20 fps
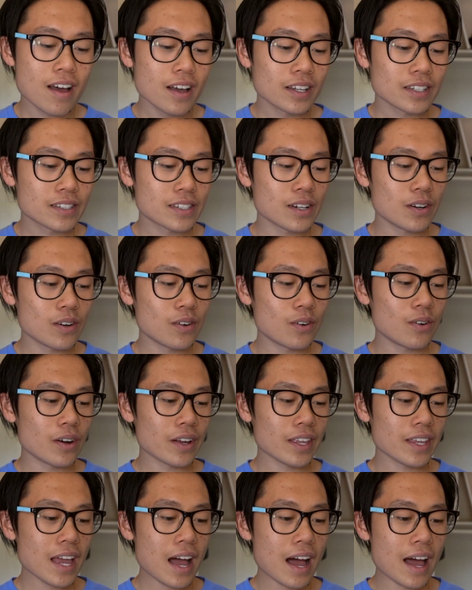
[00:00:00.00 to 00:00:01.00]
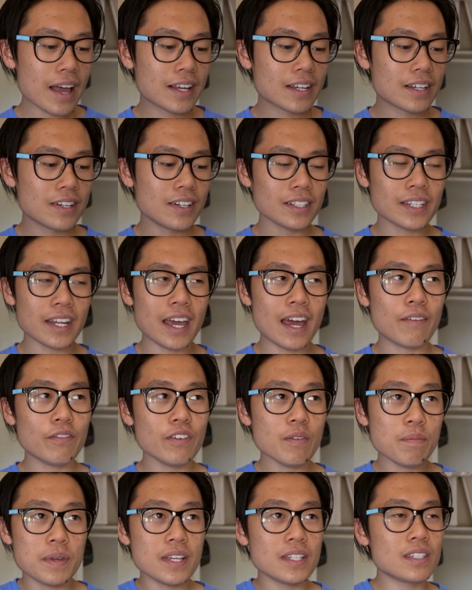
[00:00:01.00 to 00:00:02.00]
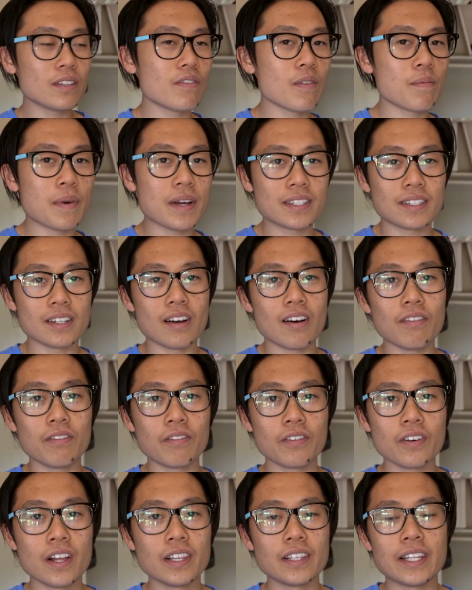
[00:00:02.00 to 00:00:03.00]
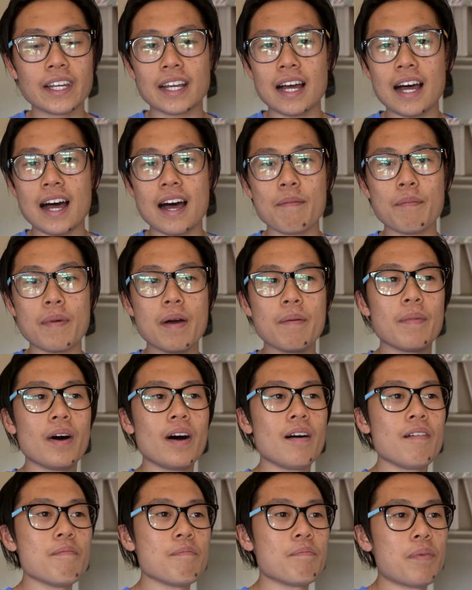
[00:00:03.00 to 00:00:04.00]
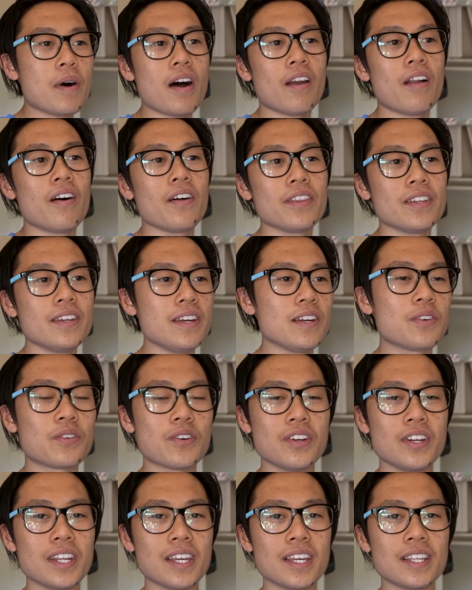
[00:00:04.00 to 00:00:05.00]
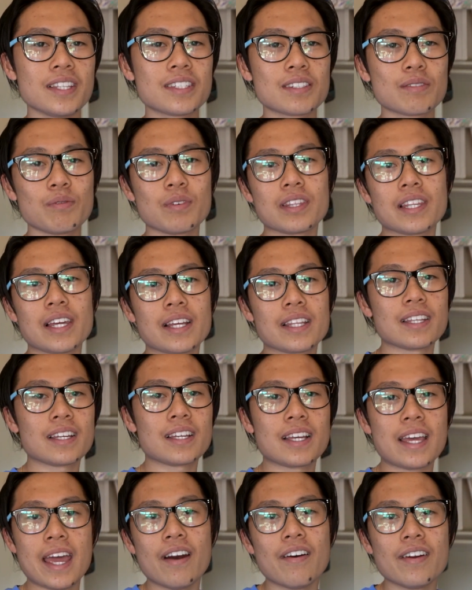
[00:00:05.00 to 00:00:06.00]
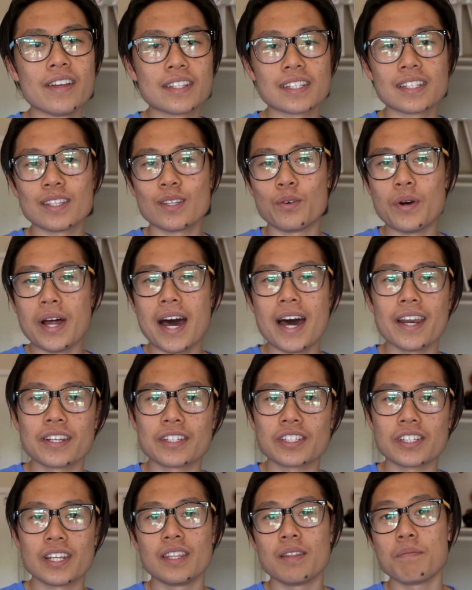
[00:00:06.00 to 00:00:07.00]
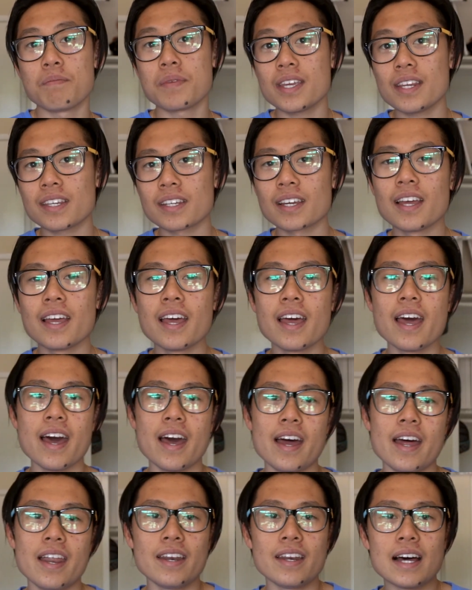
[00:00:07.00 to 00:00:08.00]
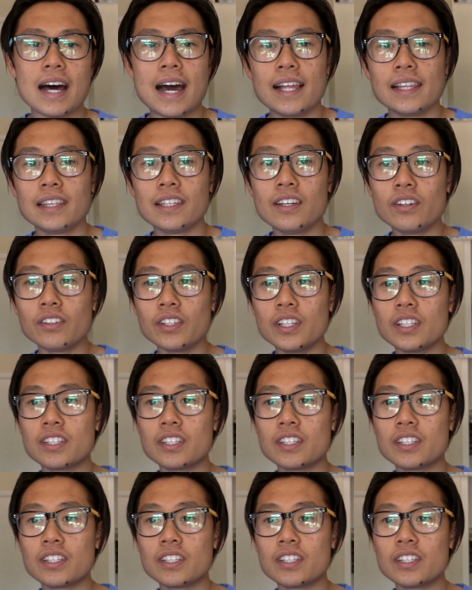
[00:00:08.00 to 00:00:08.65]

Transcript: So yeah, I cooked every piece of it myself. Like my mom bought all the ingredients with like the carrots and the radish and the meat, and I literally